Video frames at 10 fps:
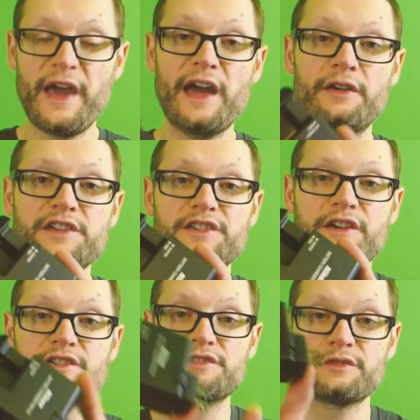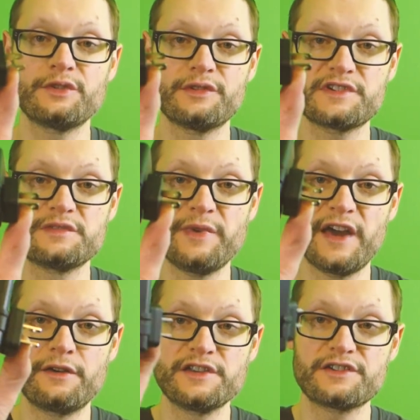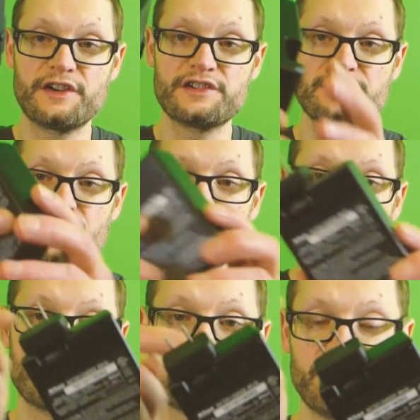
battery charger, of course, the battery charger, which has a